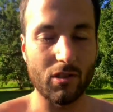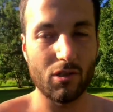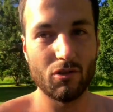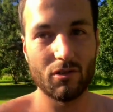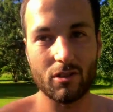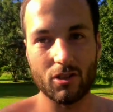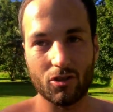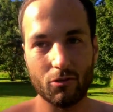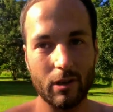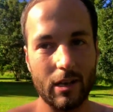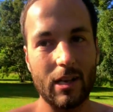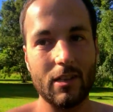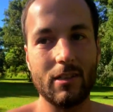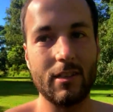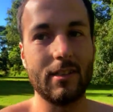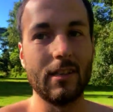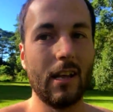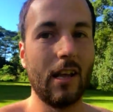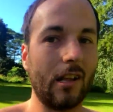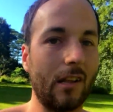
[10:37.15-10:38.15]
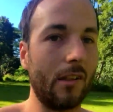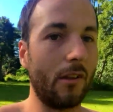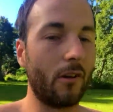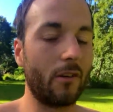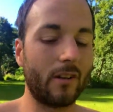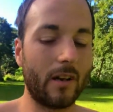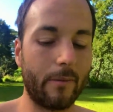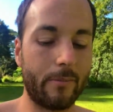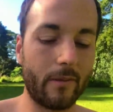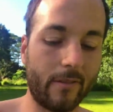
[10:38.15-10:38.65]
Use the strategies,
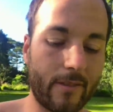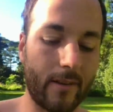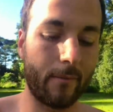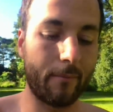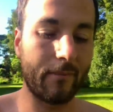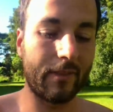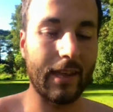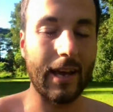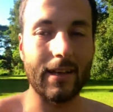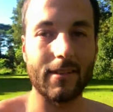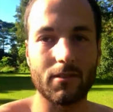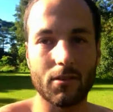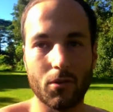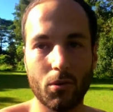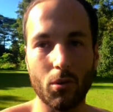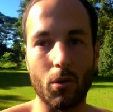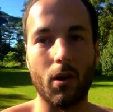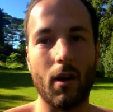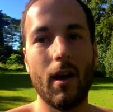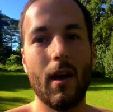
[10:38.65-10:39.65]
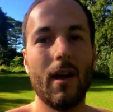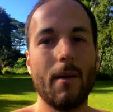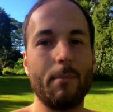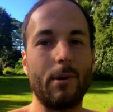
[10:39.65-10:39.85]
look up to them, that's cool.